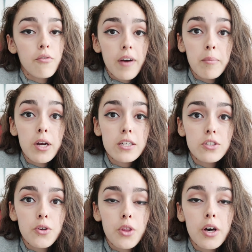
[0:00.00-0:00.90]
fabric
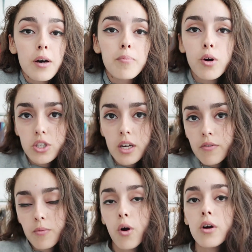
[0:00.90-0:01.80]
to the
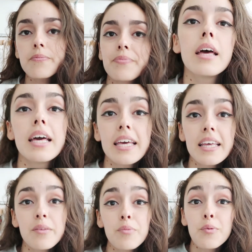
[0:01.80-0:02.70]
bookshelf and wall,
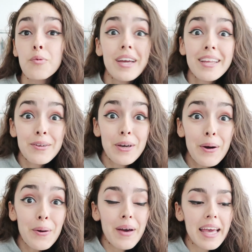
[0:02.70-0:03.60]
and we were ready to
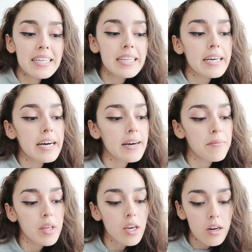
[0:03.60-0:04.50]
go. And
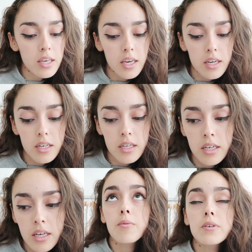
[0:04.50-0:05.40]
they got here
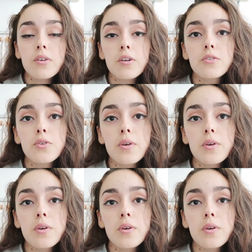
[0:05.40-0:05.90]
and we started